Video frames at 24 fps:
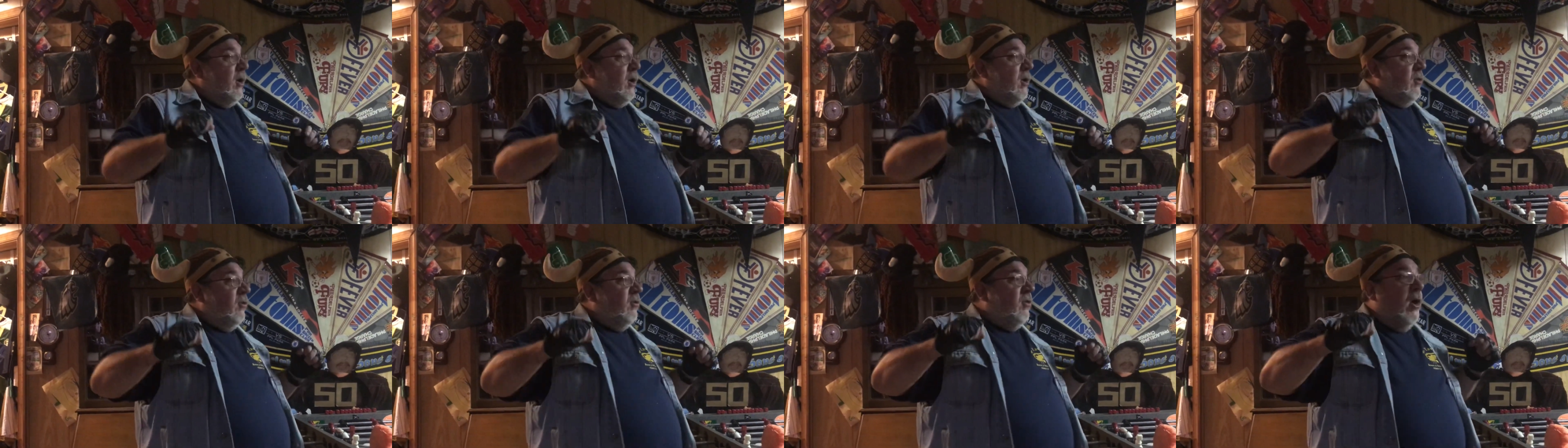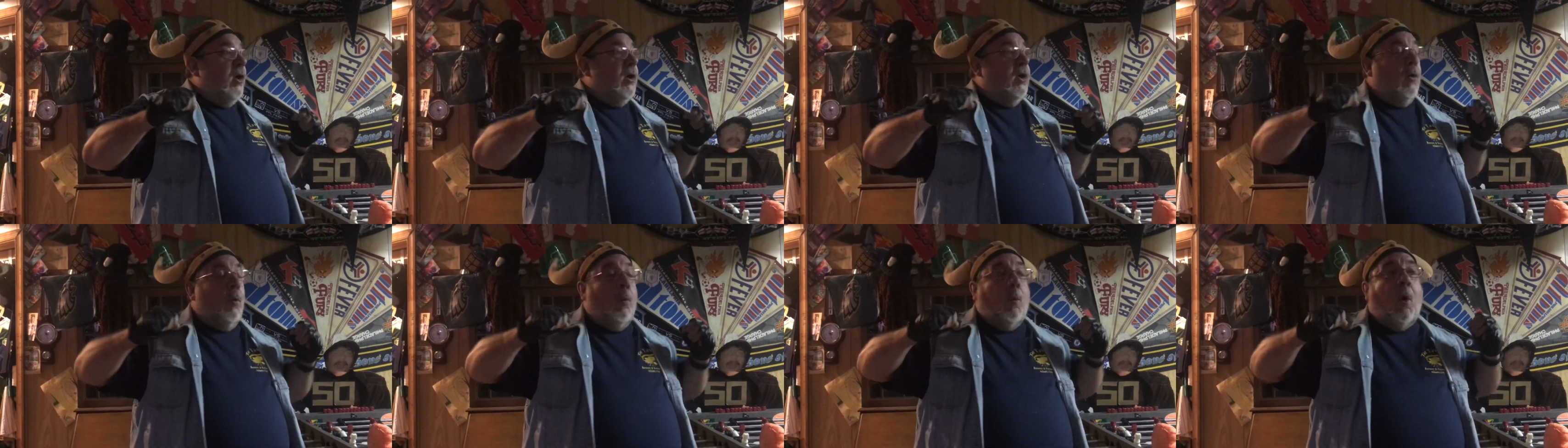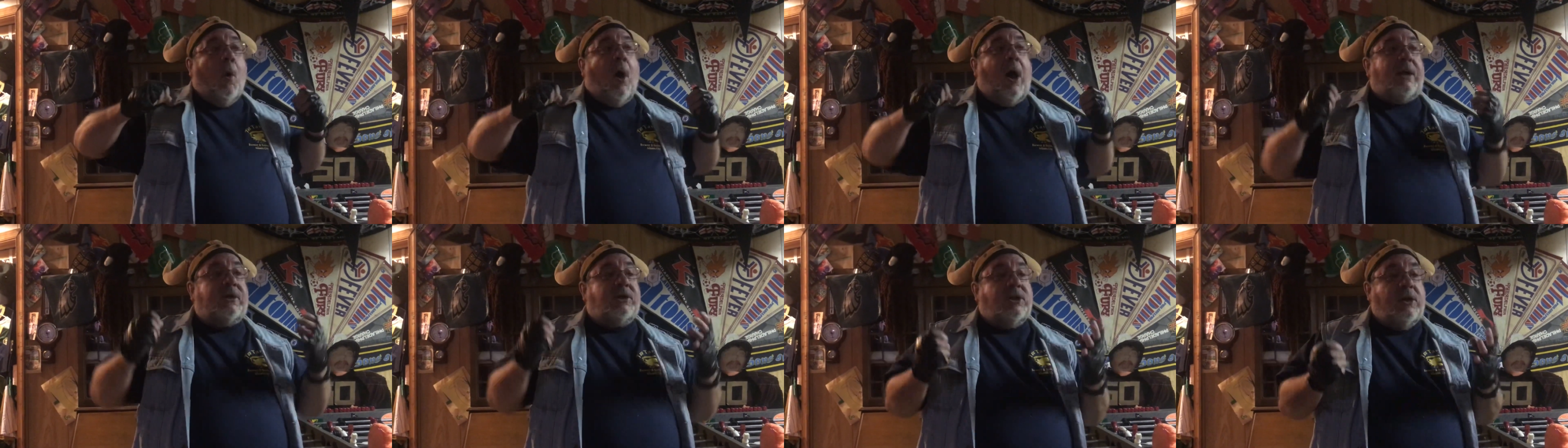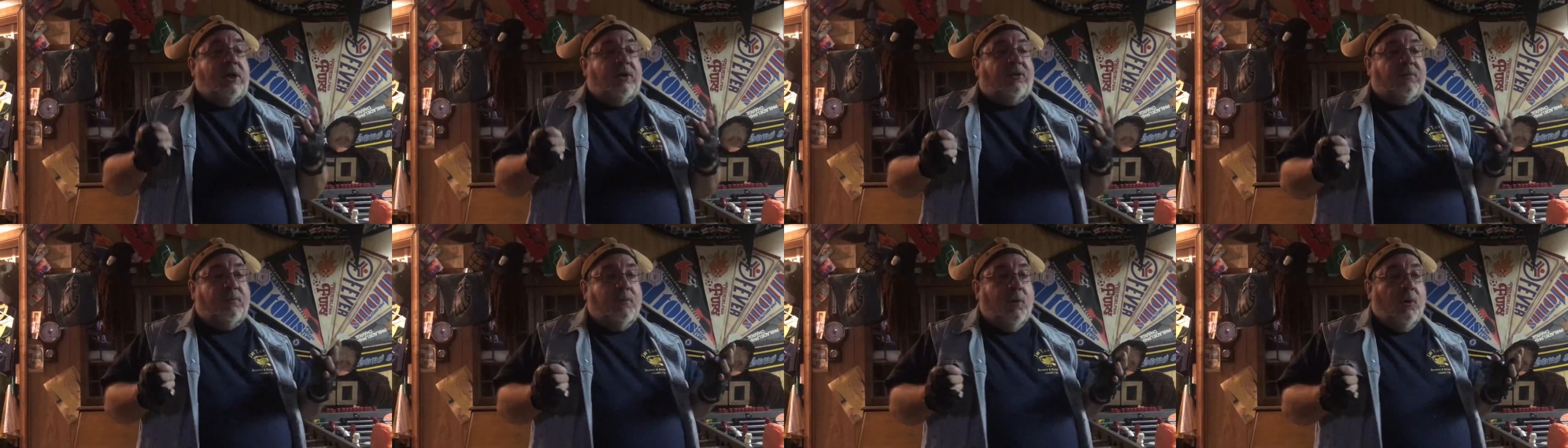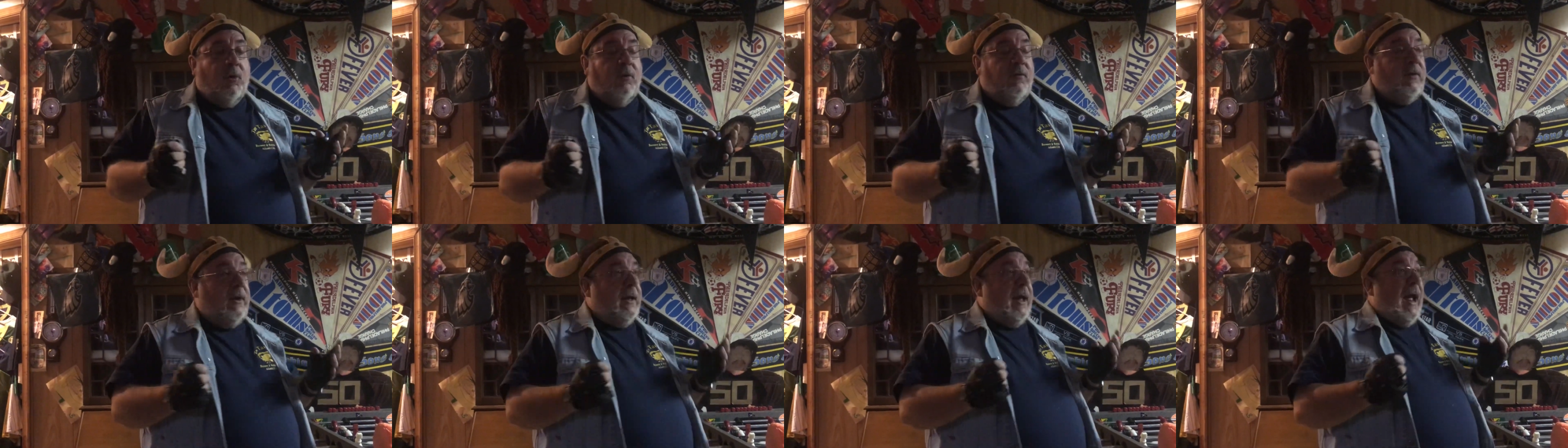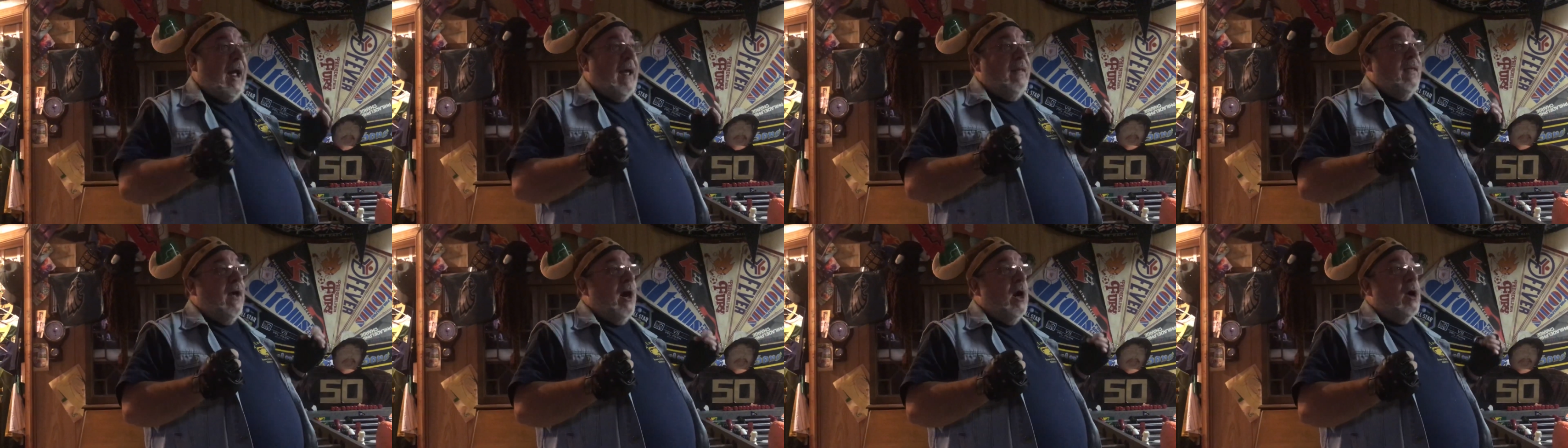So you're watching this movie
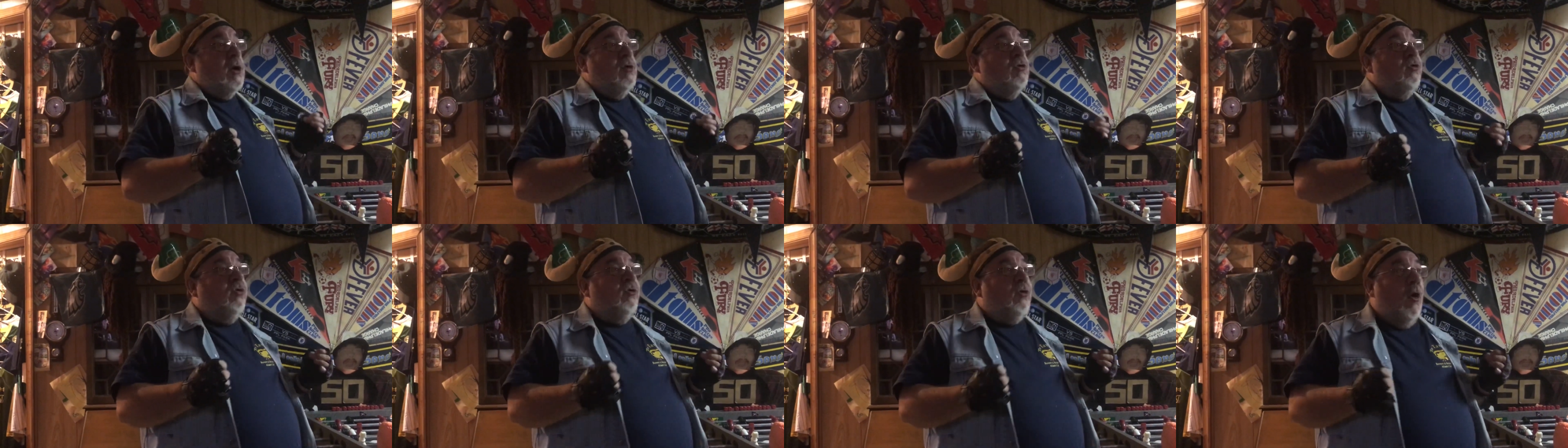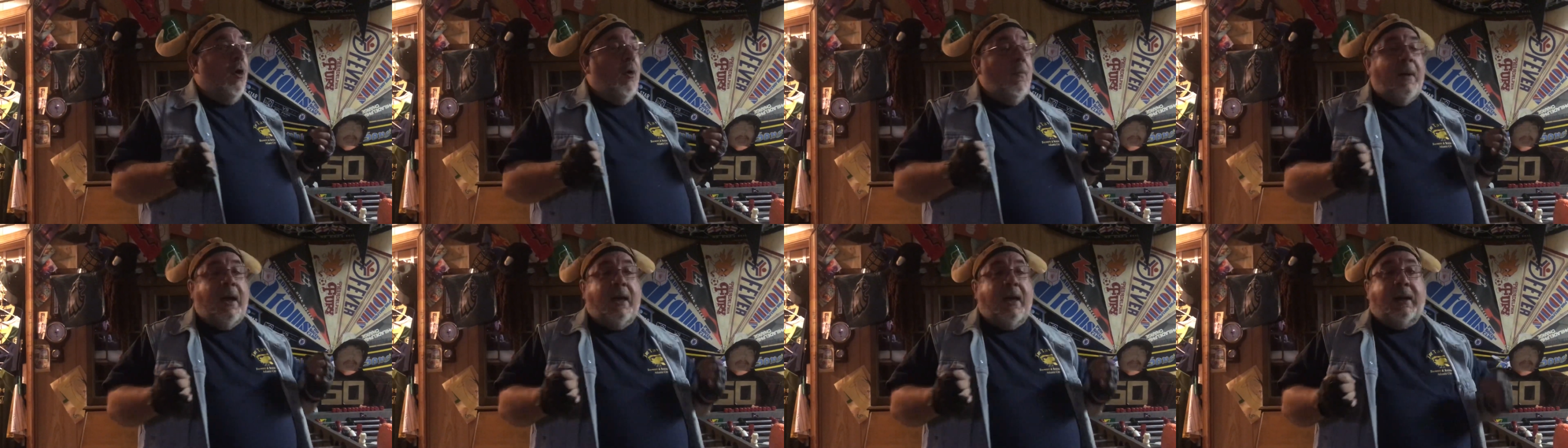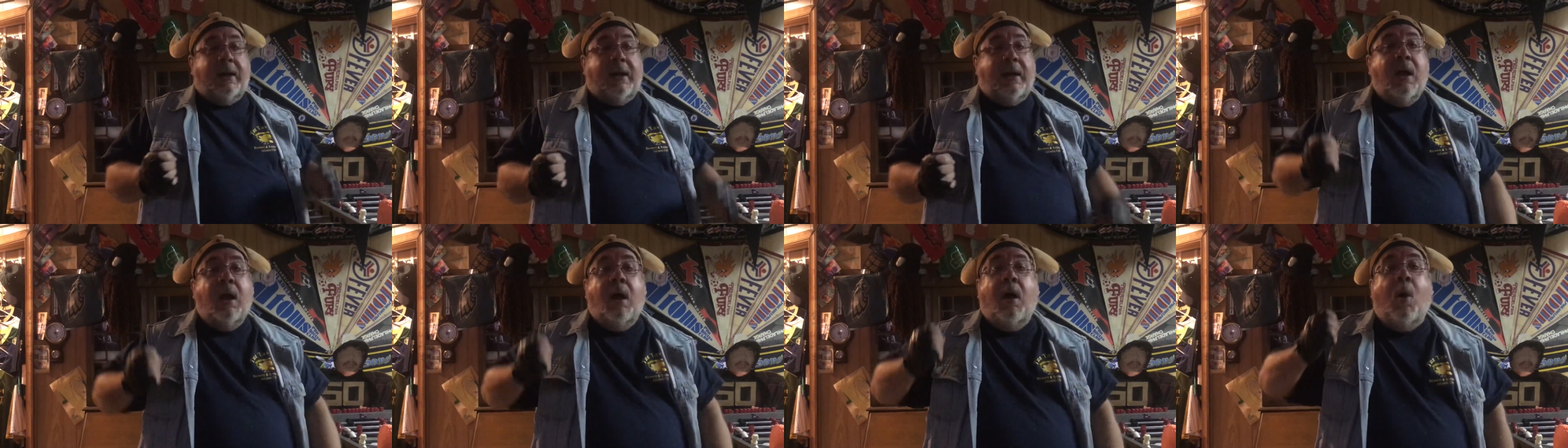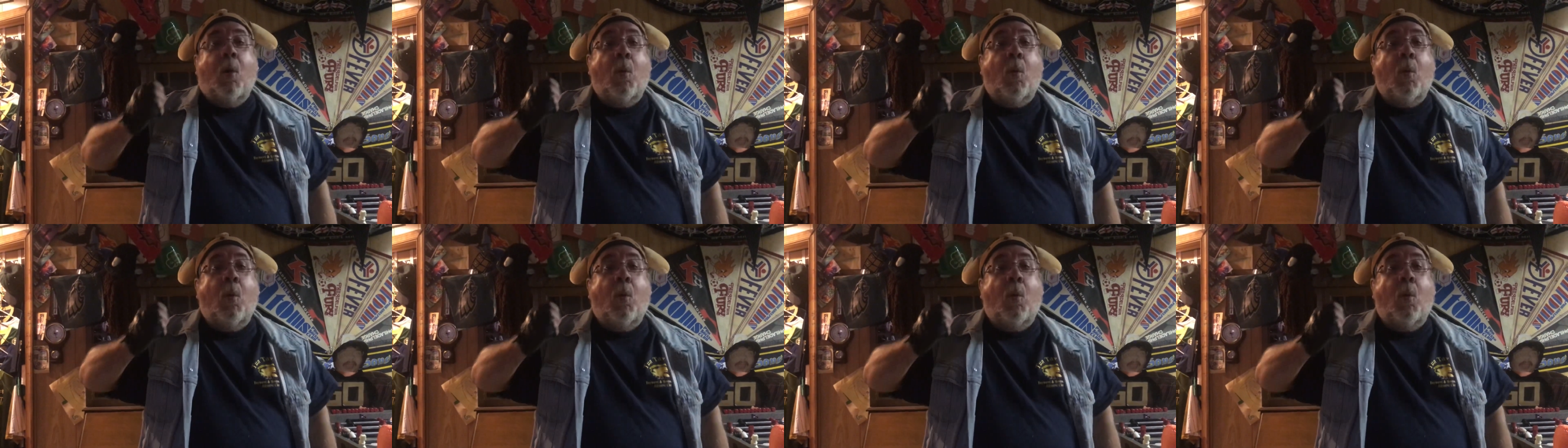and there are so many,